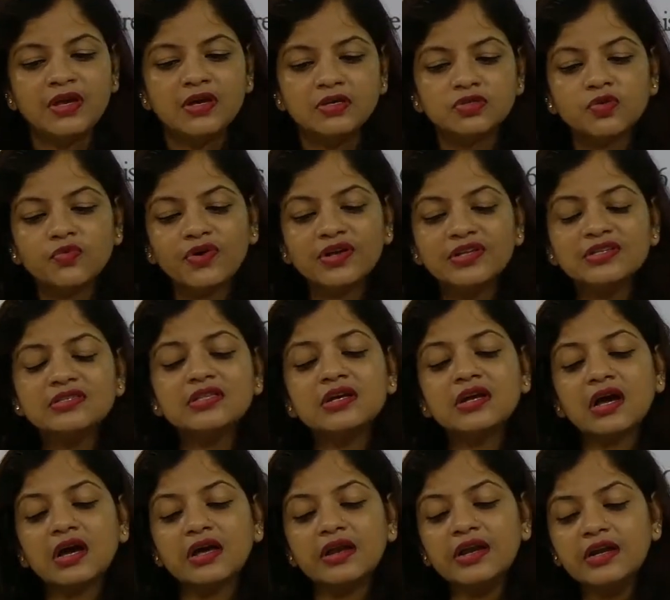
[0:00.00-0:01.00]
So once the
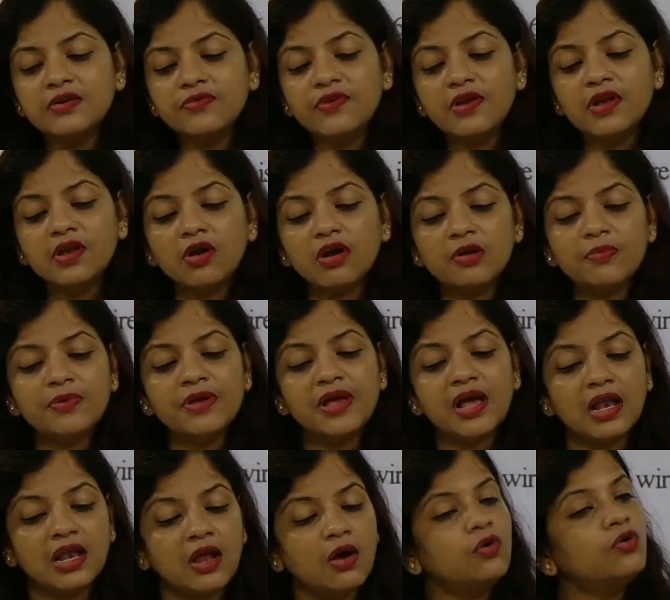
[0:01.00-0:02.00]
current will not be
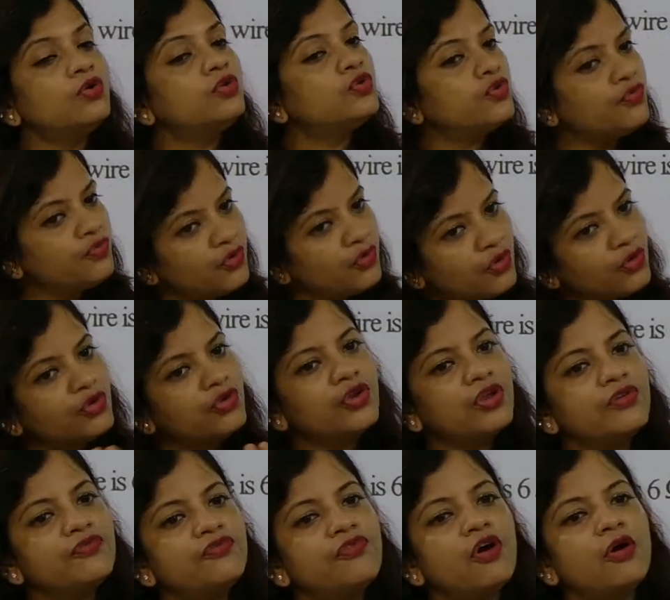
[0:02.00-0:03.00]
allowed to flow
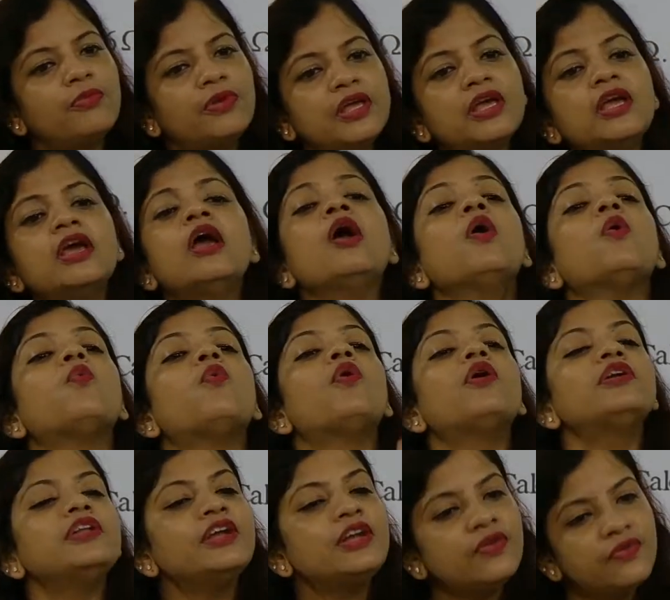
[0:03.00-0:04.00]
uniformly, what
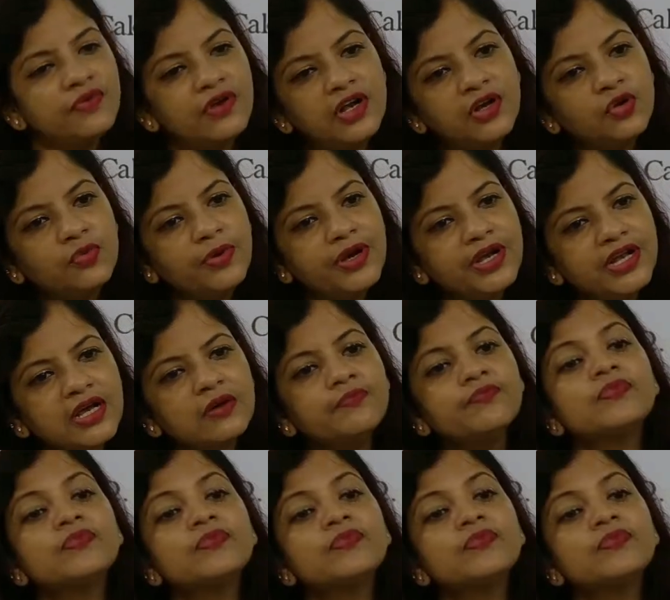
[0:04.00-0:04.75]
it will do, beta?